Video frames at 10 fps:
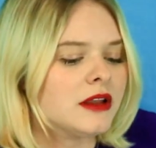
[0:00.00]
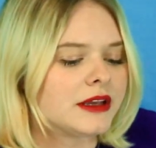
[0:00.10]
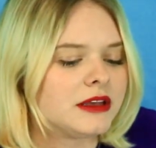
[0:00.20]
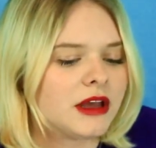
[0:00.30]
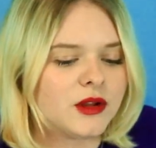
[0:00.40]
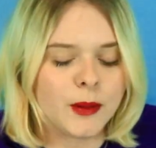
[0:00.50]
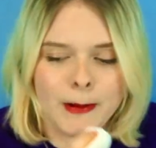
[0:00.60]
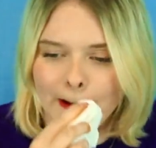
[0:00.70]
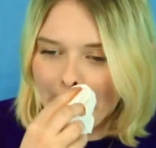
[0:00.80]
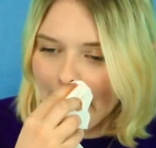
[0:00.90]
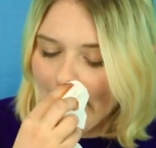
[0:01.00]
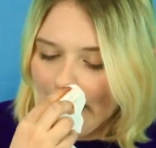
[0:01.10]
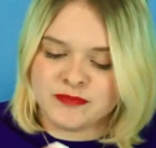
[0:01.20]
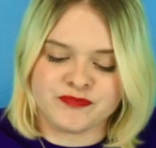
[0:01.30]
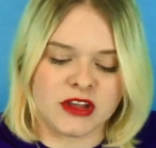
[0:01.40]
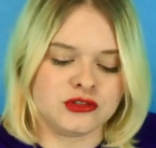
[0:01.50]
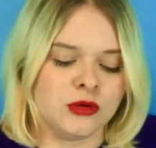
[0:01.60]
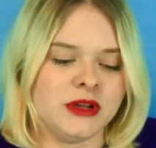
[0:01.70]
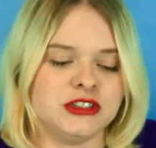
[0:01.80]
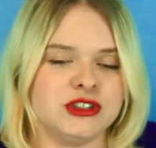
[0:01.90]
yelled at me and told me
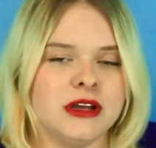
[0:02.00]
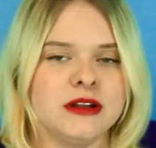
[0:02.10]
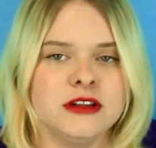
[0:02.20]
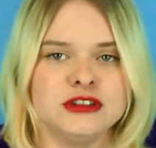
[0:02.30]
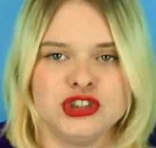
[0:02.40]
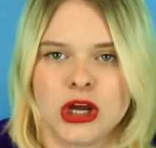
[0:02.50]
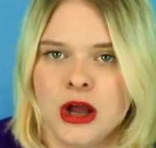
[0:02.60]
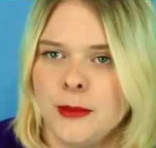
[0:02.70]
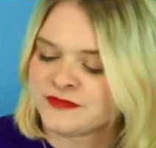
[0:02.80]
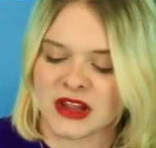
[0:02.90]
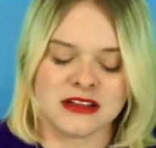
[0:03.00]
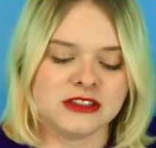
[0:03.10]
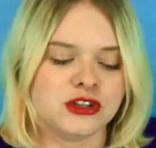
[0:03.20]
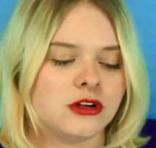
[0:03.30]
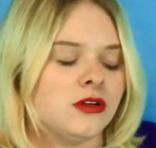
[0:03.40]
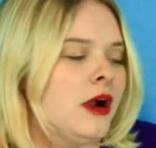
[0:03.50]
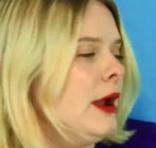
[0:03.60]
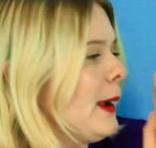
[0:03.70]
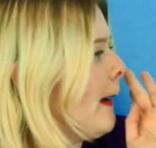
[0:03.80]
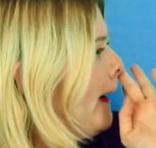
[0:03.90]
I should get another job. And I started
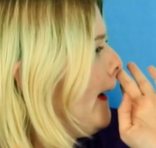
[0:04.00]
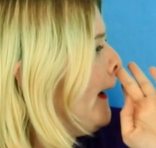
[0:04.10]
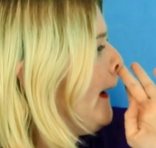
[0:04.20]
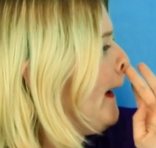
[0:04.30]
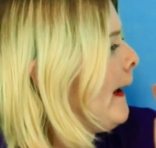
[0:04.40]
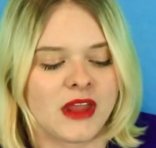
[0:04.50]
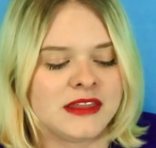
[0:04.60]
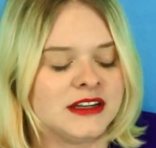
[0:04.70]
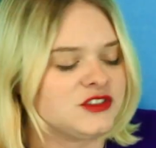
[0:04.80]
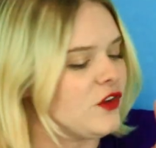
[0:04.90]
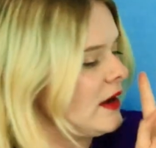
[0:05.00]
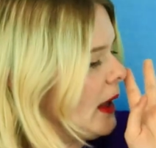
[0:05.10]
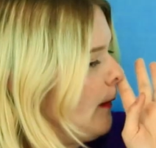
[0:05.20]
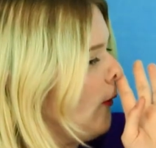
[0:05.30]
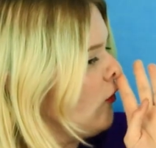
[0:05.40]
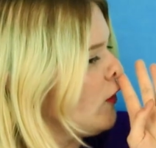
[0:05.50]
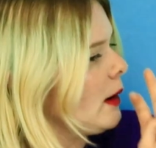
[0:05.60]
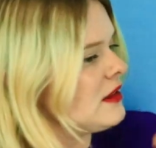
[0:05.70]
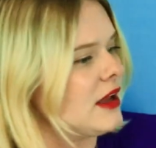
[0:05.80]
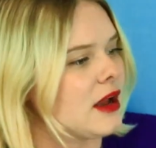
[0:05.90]
crying. And then his friend came over and
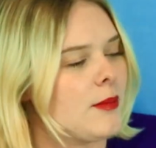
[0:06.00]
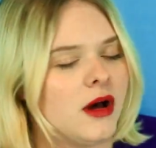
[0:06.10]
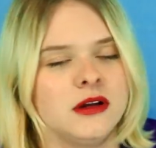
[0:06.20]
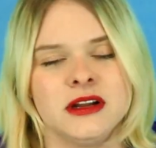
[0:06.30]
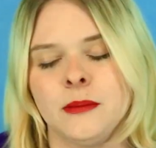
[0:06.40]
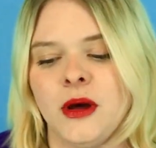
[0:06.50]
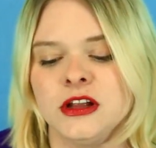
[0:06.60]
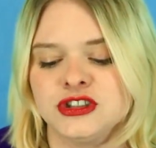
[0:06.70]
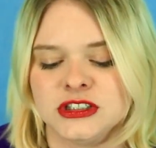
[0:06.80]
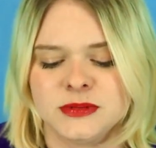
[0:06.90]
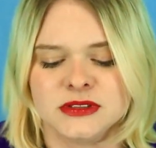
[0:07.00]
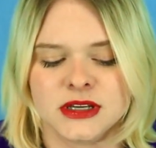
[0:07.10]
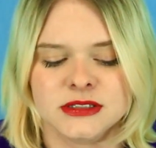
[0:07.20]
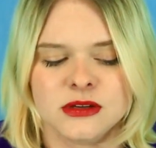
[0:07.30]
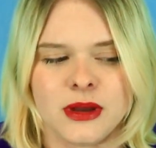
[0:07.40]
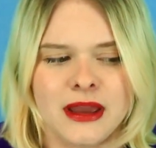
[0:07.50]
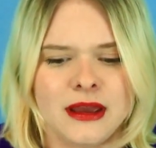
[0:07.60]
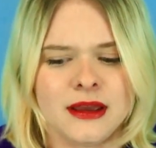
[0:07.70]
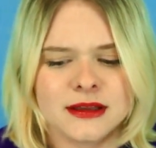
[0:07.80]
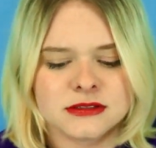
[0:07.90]
like, he didn't apologize, but he's like, it's
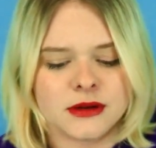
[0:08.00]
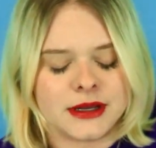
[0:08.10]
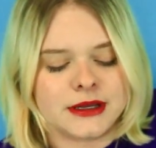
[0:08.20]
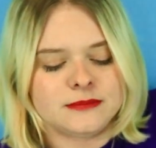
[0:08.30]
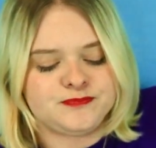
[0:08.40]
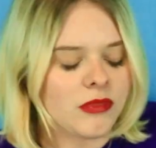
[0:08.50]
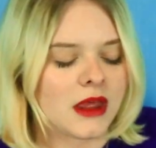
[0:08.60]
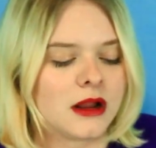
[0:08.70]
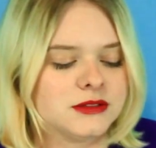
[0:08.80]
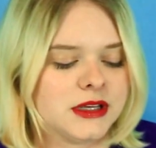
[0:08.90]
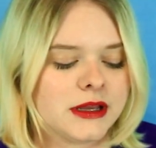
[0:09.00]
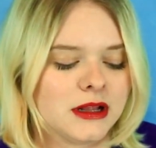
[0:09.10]
okay. And I was like,